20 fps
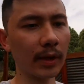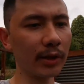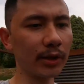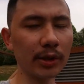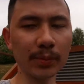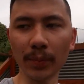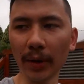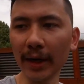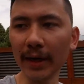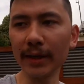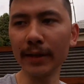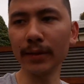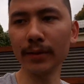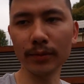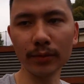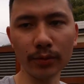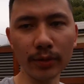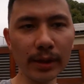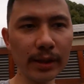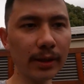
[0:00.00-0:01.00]
spray
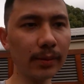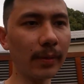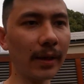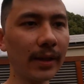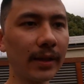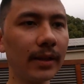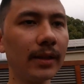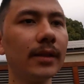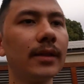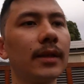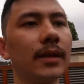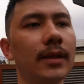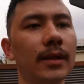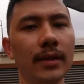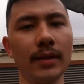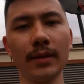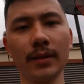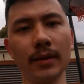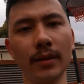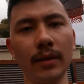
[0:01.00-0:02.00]
and rinse method,
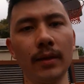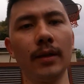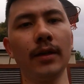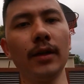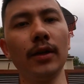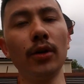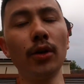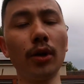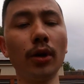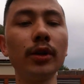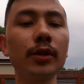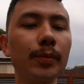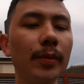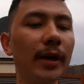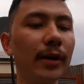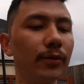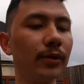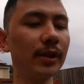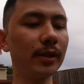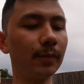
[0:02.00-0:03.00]
or spray
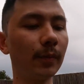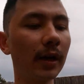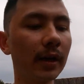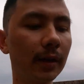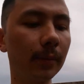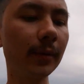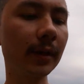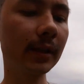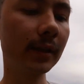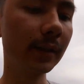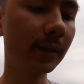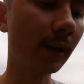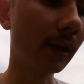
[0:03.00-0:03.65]
and rinse bucket method.